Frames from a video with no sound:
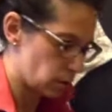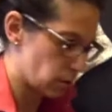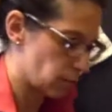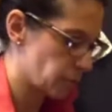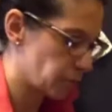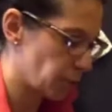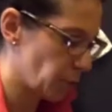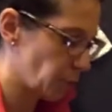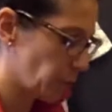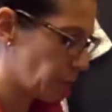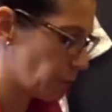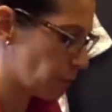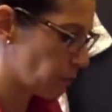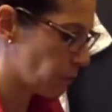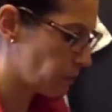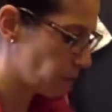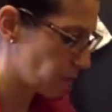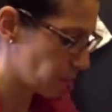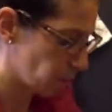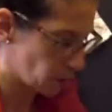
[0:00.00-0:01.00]
Flip it,
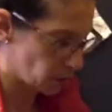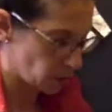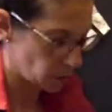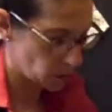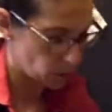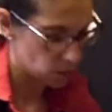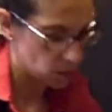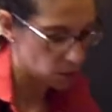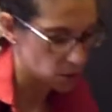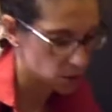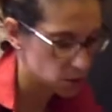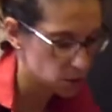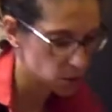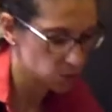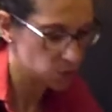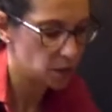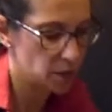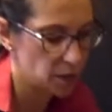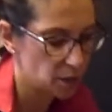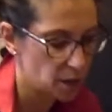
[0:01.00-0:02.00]
just so
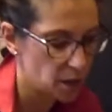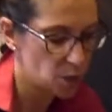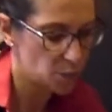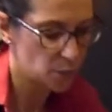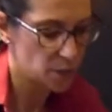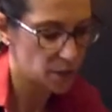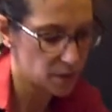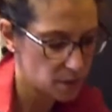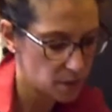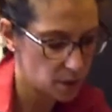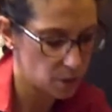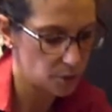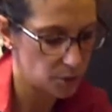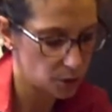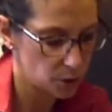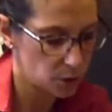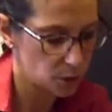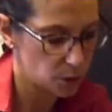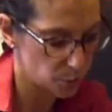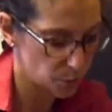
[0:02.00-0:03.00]
I allow myself a
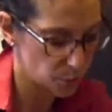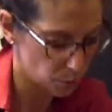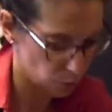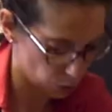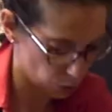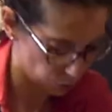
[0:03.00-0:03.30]
little bit more